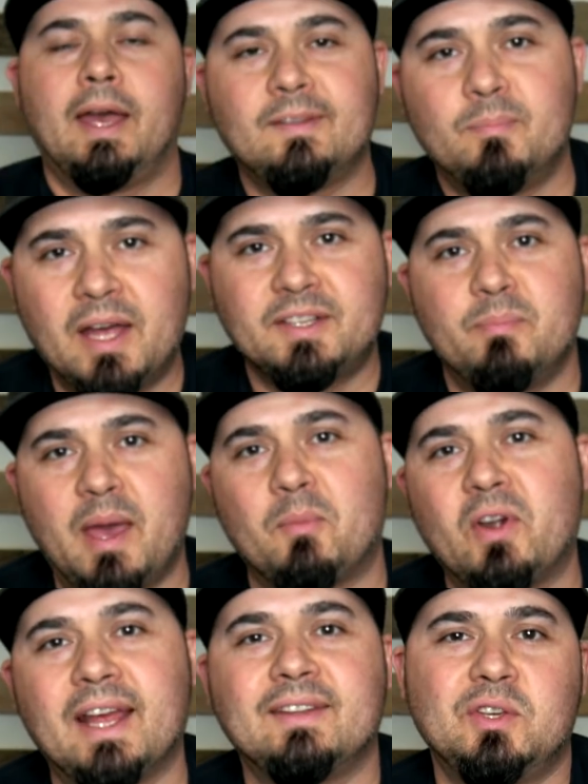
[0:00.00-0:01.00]
as much
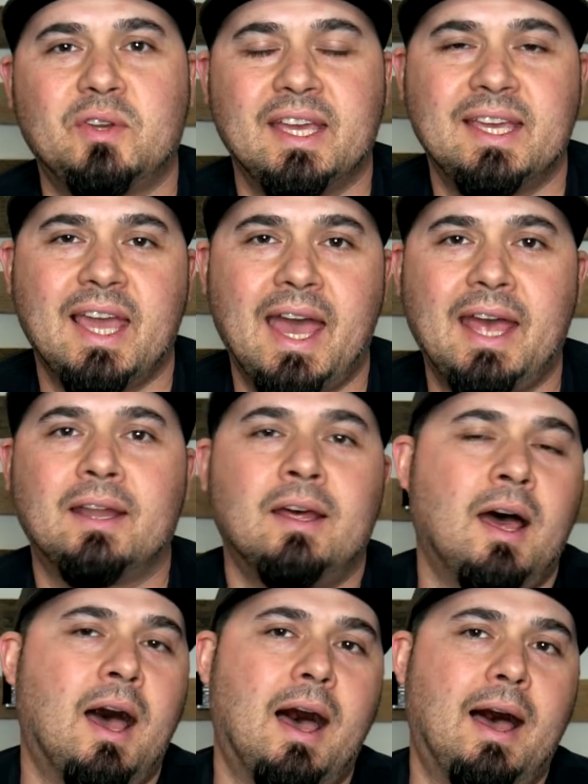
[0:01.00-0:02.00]
memory as you can get.
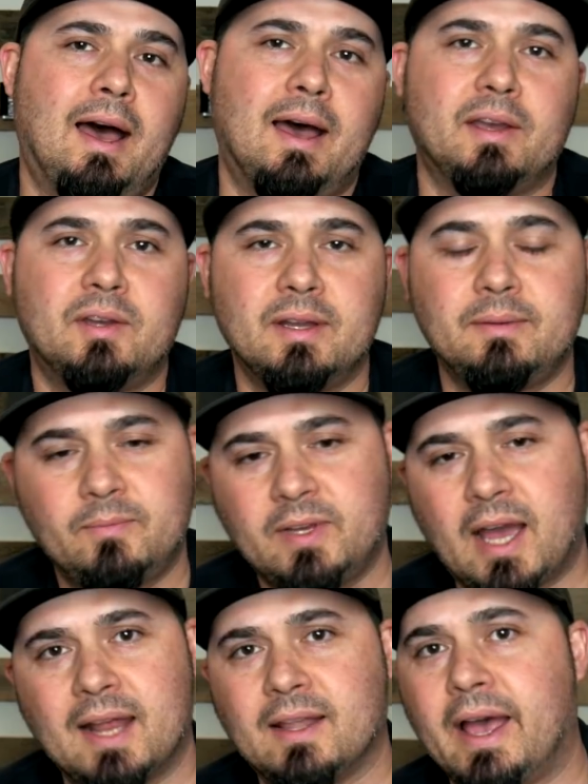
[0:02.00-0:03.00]
Uh, good
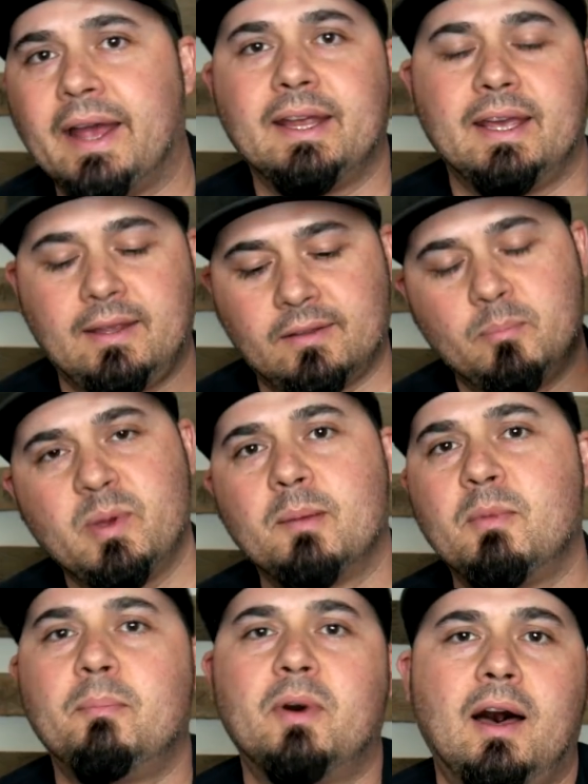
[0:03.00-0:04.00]
guideline is a
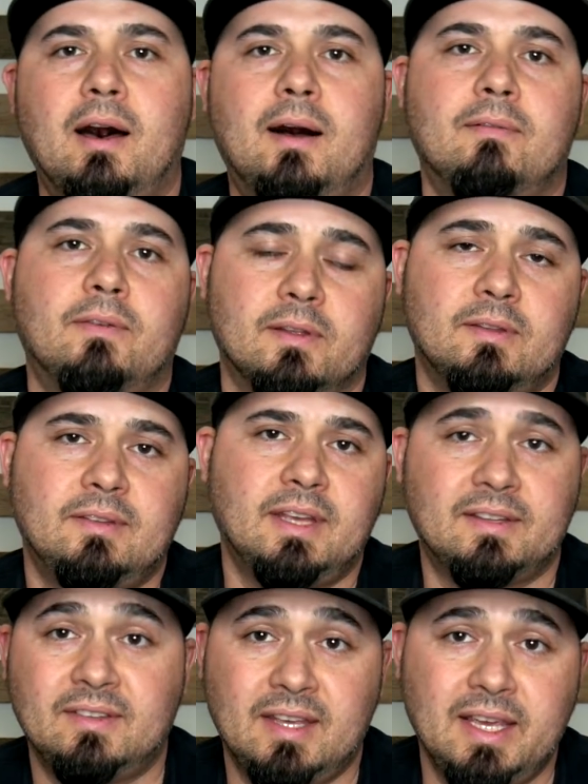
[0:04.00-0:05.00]
minimum of
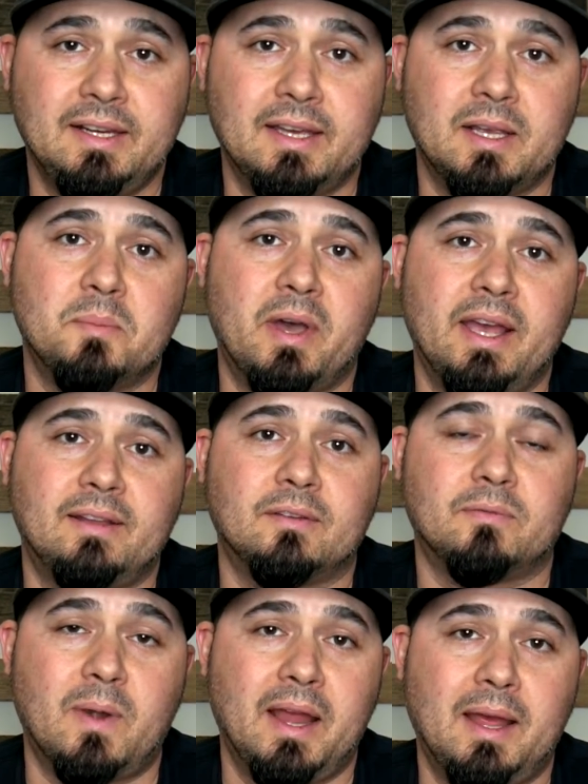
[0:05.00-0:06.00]
16 gigabytes
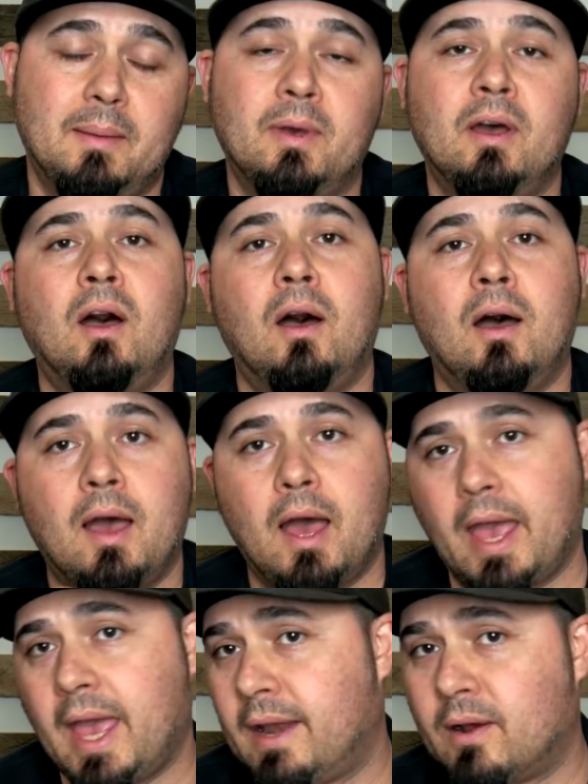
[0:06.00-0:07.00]
of RAM
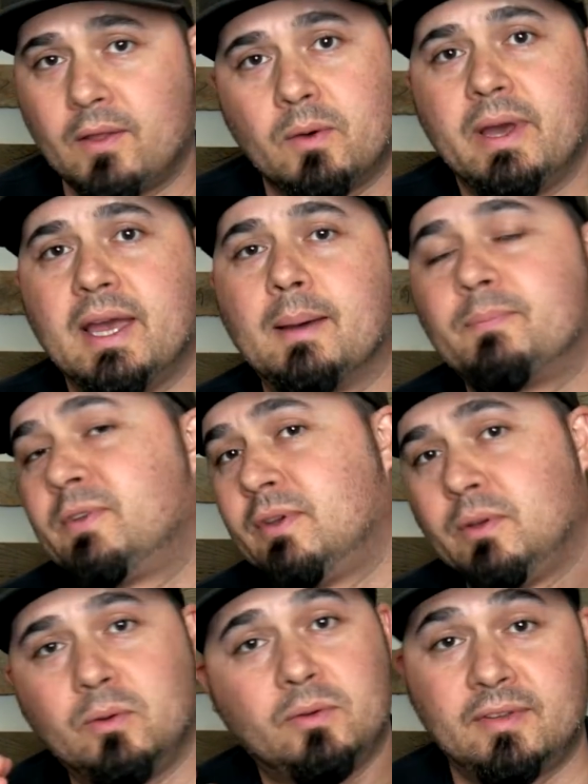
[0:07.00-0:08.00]
and all the way up to